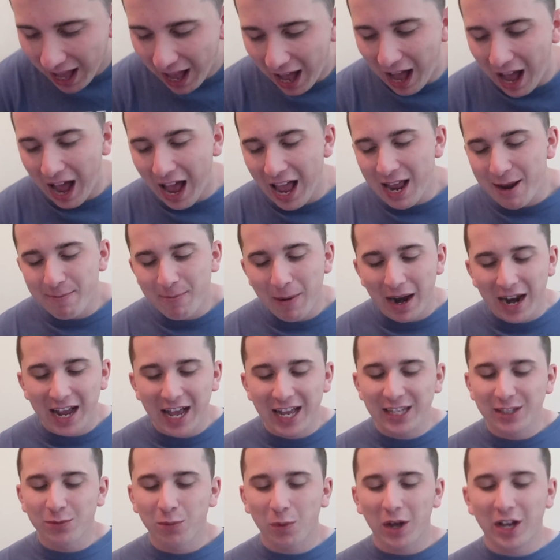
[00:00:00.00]
I
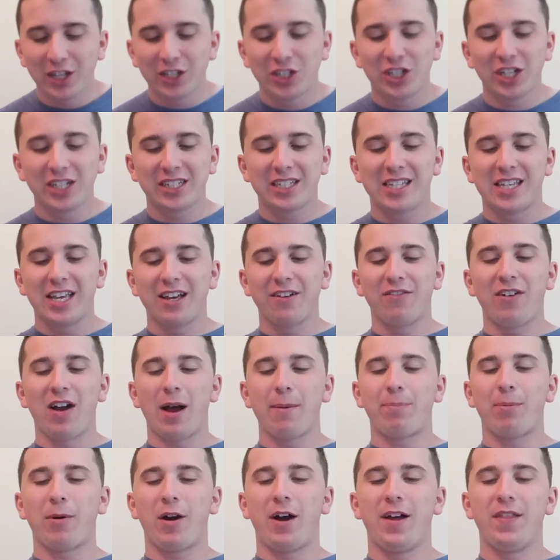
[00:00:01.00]
might as well just give
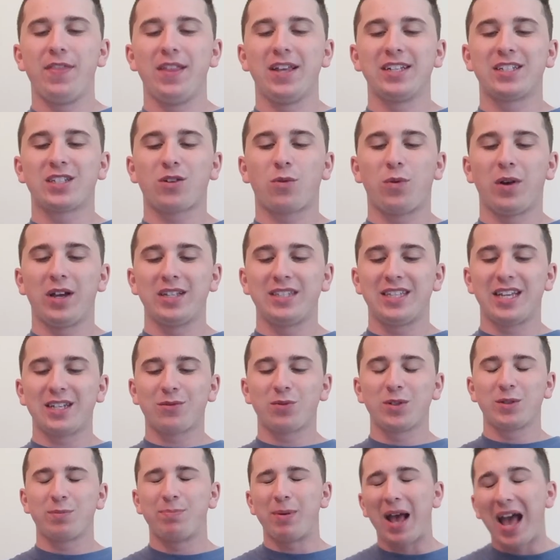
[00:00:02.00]
up on this quiz.
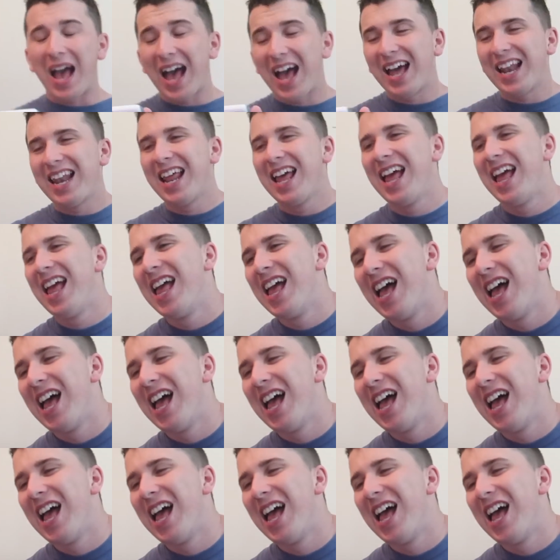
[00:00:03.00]
This was bad.